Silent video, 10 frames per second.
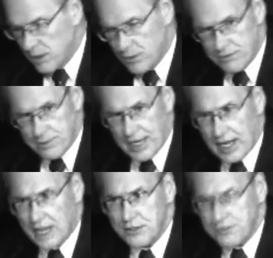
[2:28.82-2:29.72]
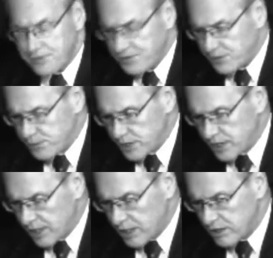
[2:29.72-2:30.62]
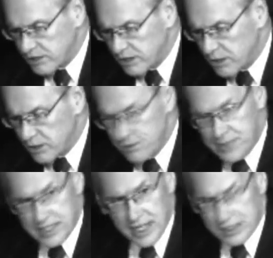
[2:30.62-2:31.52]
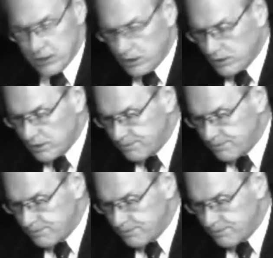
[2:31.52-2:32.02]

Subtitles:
We have about $150 million to go to meet that goal.